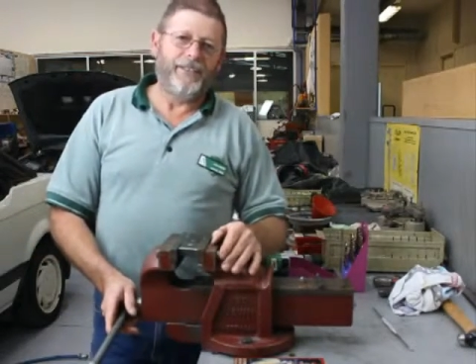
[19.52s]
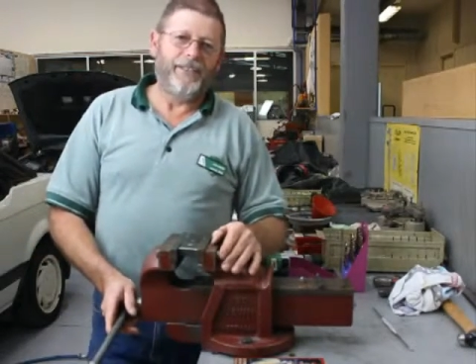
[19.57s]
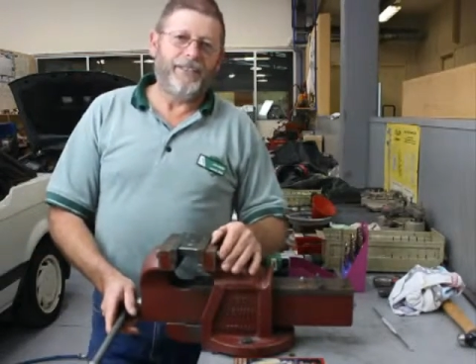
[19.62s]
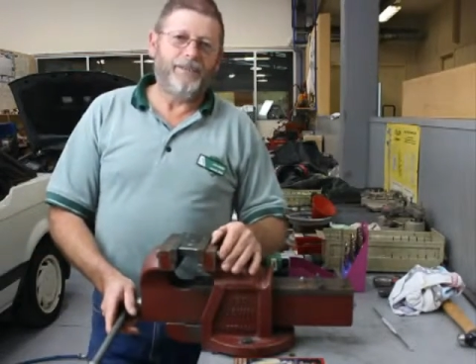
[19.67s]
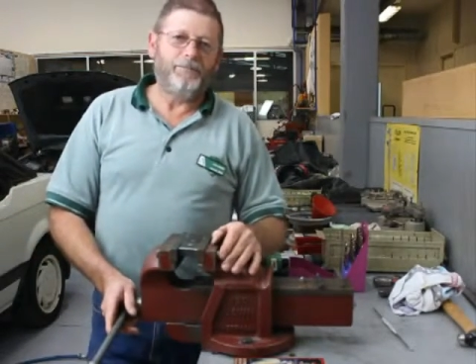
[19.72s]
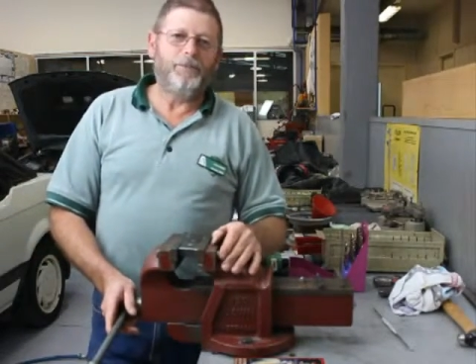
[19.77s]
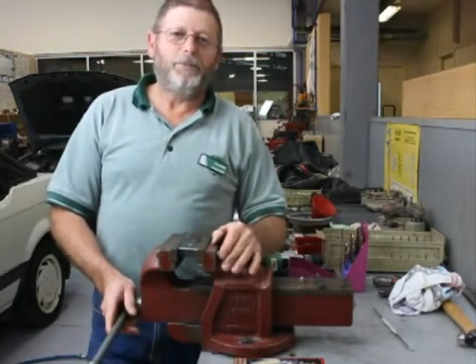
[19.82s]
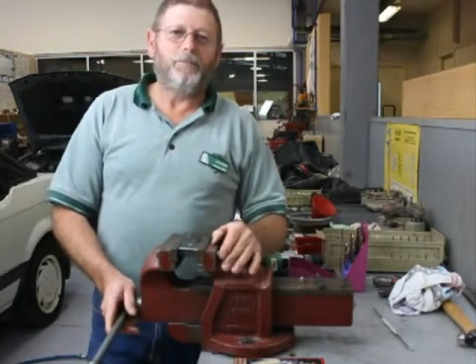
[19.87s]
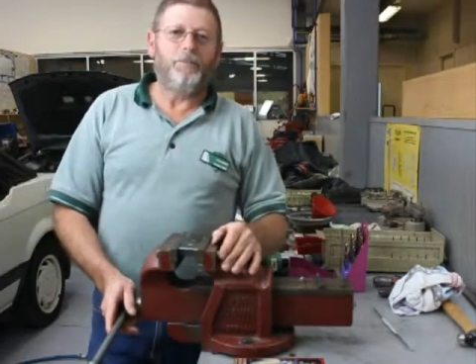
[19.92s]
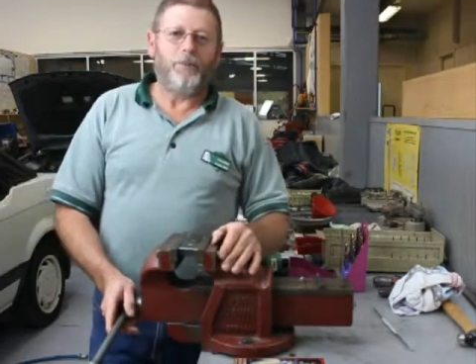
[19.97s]

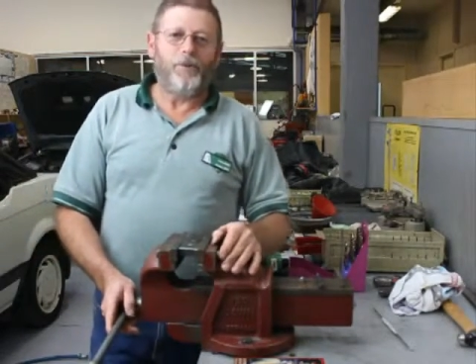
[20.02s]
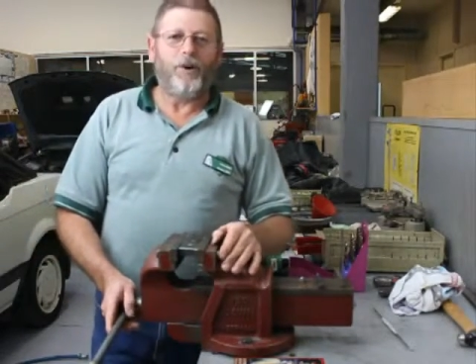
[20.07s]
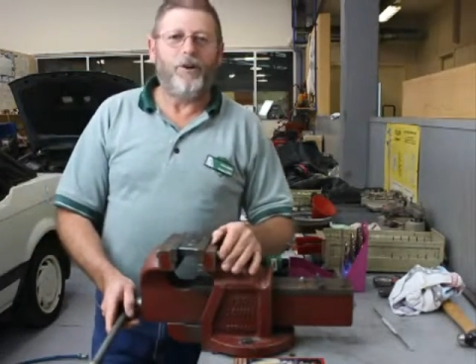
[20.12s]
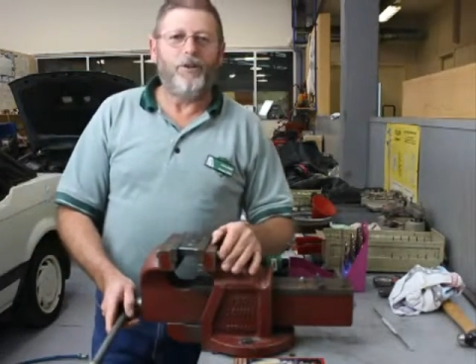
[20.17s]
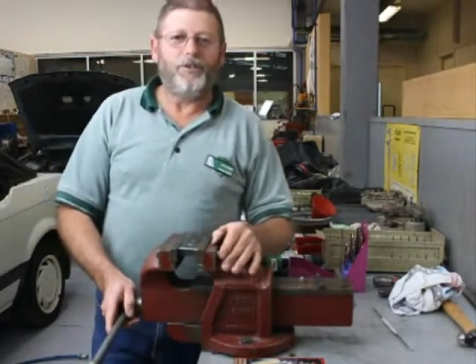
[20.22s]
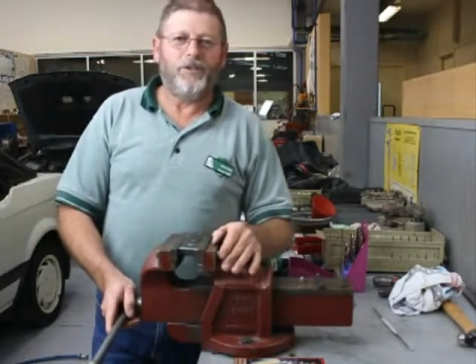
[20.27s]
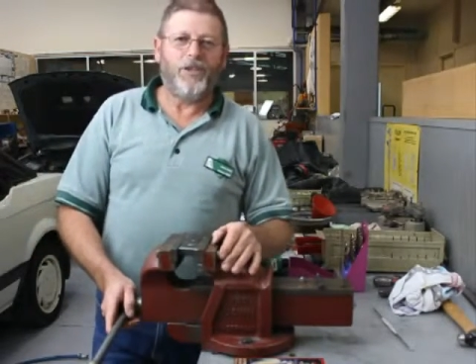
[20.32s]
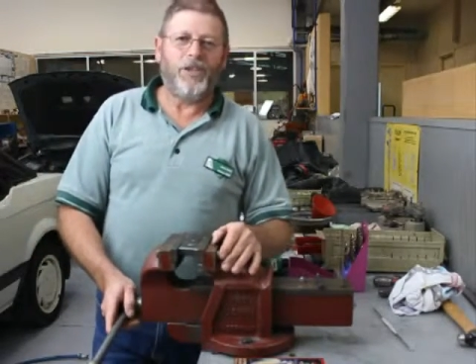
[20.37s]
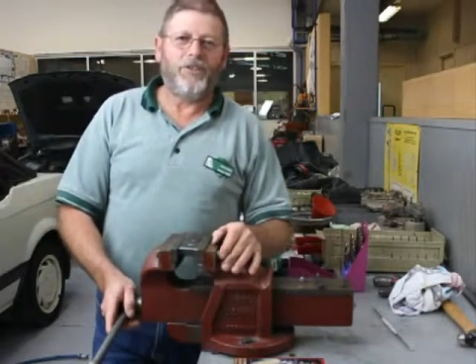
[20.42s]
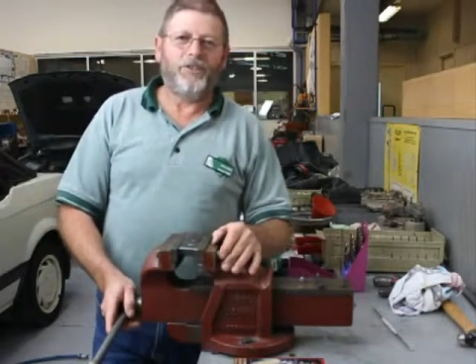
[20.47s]
some
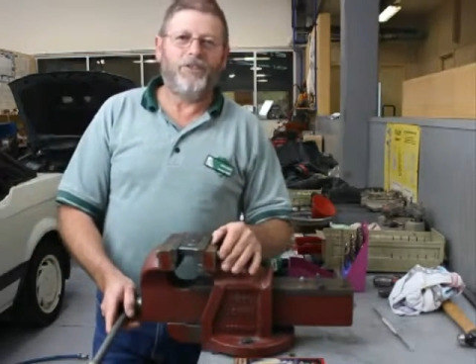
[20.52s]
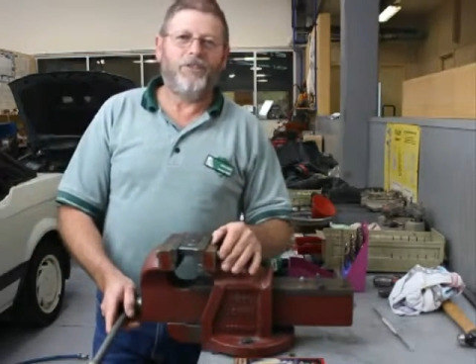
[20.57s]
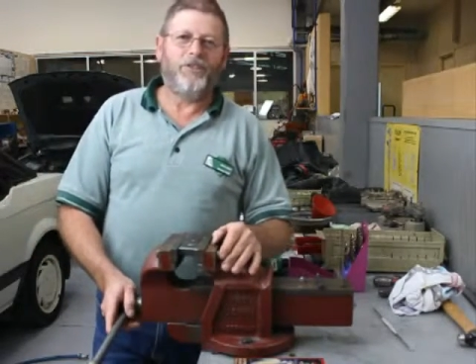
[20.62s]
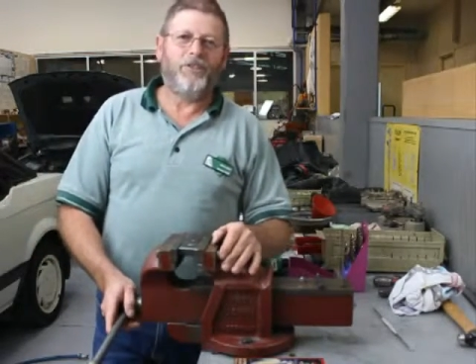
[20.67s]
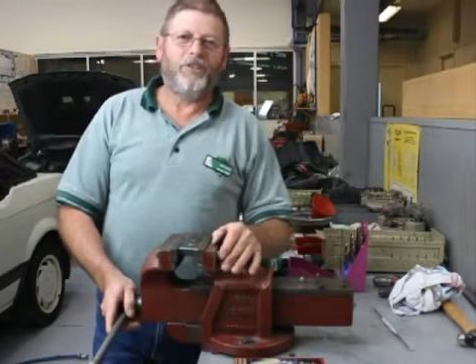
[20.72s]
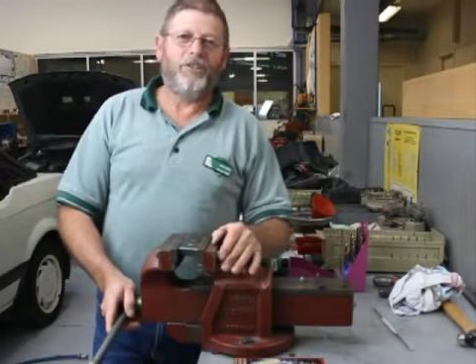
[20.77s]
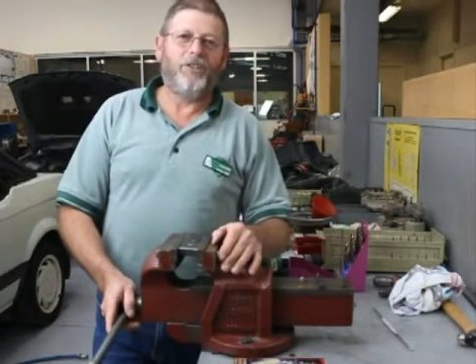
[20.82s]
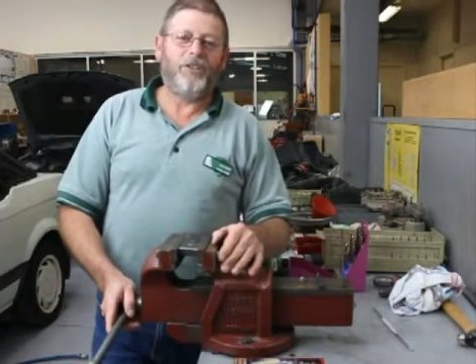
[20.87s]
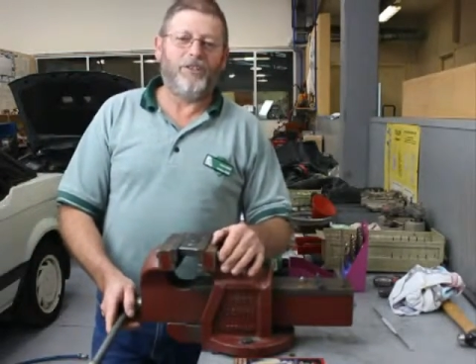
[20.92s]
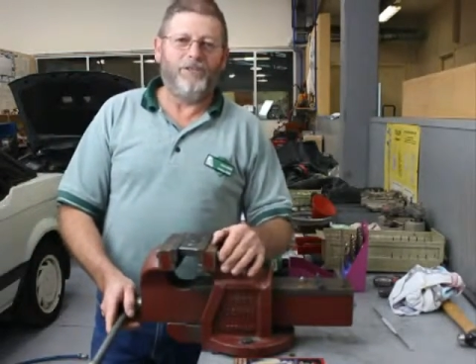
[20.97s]
processes
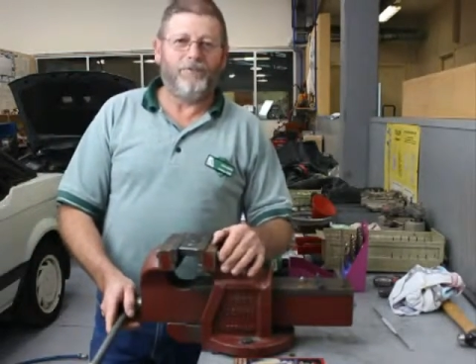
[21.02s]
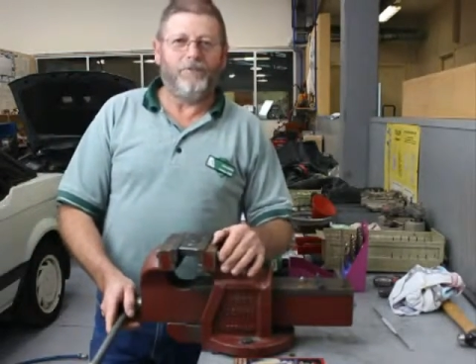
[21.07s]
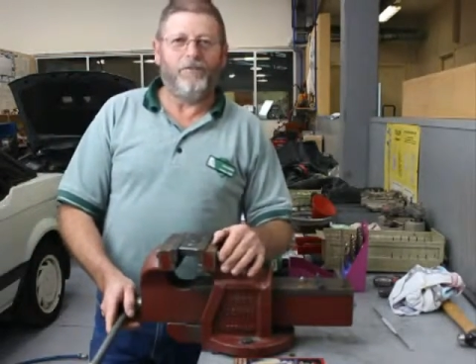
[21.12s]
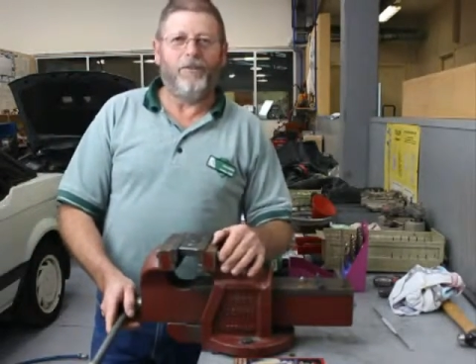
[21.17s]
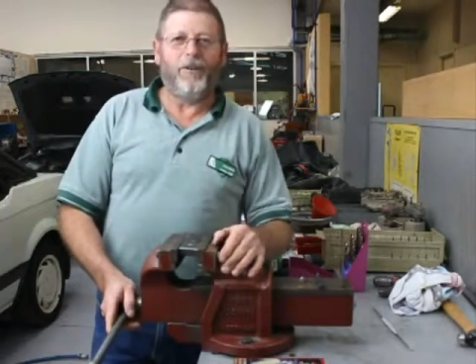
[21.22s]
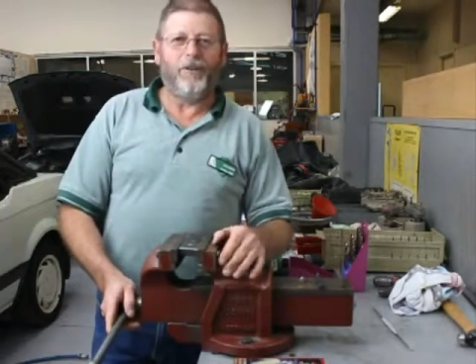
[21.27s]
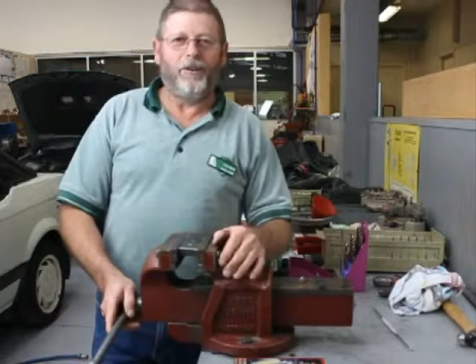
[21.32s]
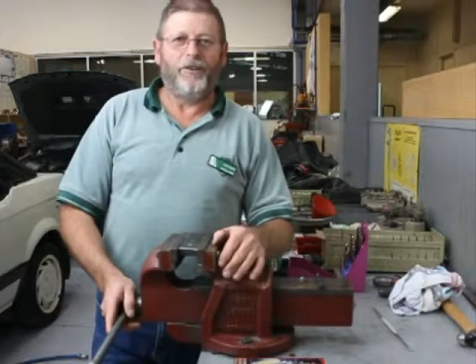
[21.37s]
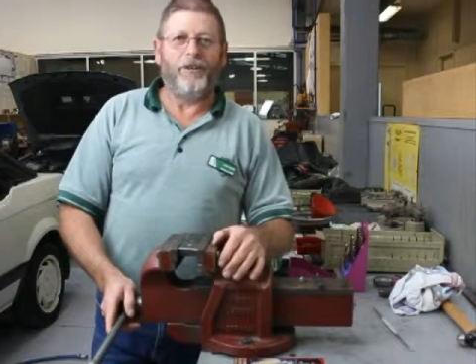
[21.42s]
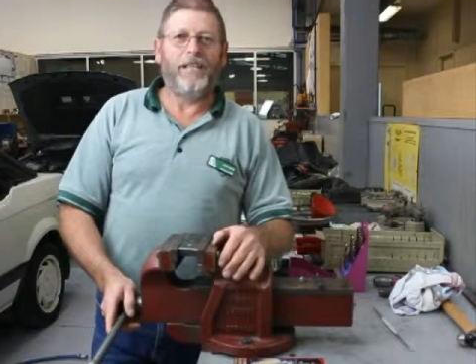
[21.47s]
that you could follow